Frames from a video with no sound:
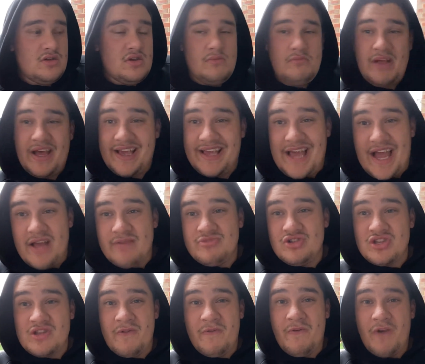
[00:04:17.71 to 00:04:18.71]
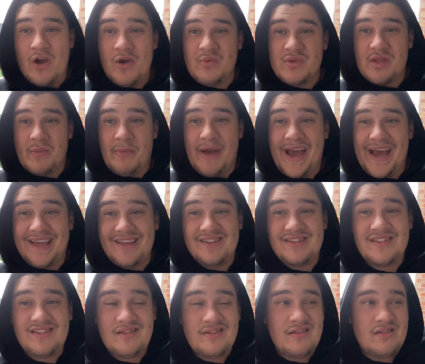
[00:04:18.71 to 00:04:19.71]
play games on your phone with your
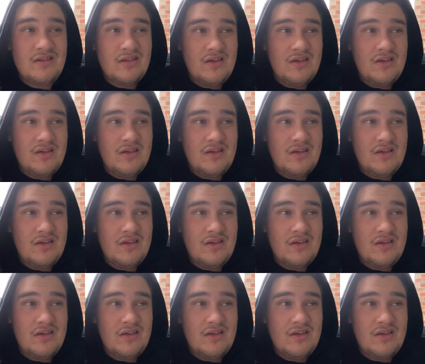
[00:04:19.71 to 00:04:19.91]
mates,